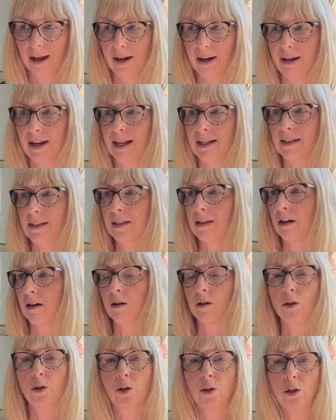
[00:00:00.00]
Let's
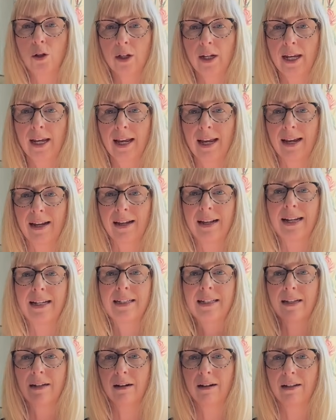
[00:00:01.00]
start cooking and
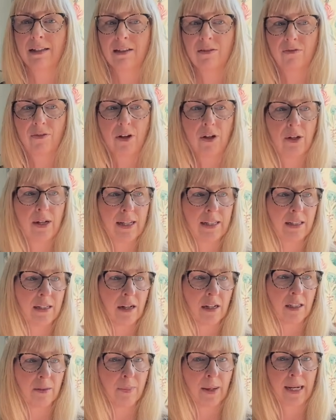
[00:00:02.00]
eating nice food. Let's
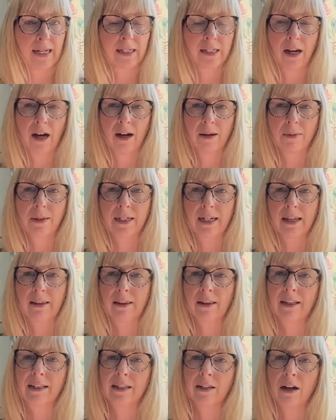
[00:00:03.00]
start spending time together.
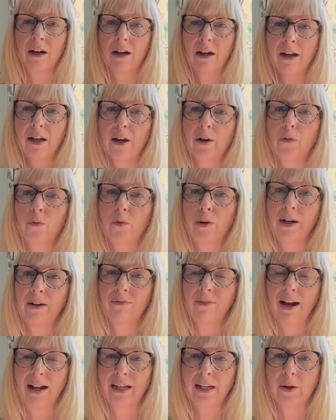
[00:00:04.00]
Let's start
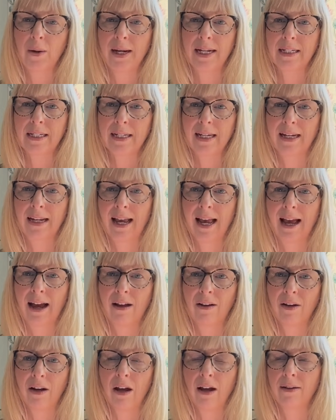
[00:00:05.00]
reevaluating
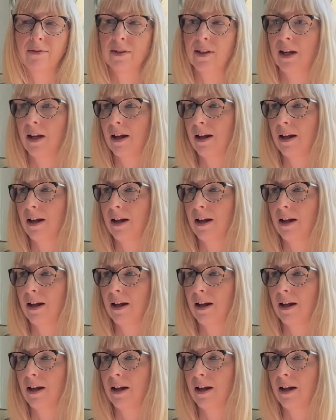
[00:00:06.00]
our lives.